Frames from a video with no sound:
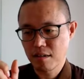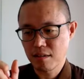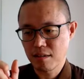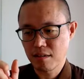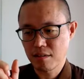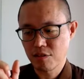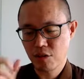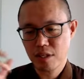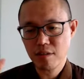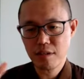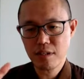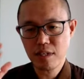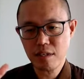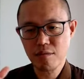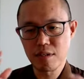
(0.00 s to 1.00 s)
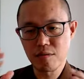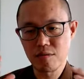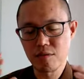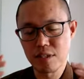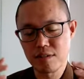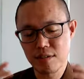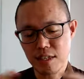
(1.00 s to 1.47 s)
generally
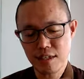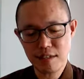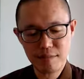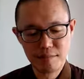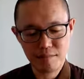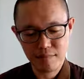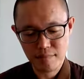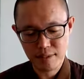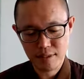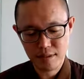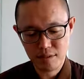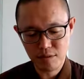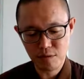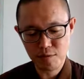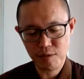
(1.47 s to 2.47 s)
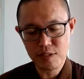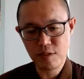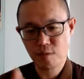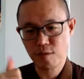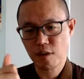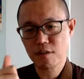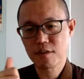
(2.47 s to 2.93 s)
we say, so first
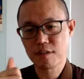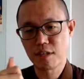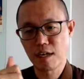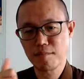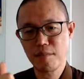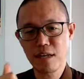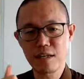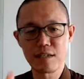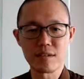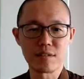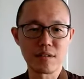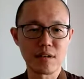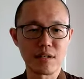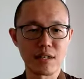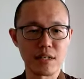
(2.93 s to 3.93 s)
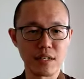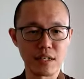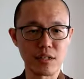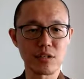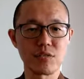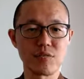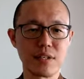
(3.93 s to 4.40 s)
of all, Dharma is not an
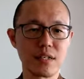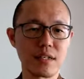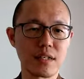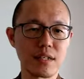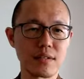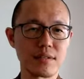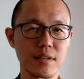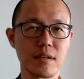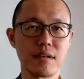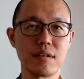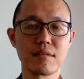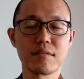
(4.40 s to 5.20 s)
English word, it's an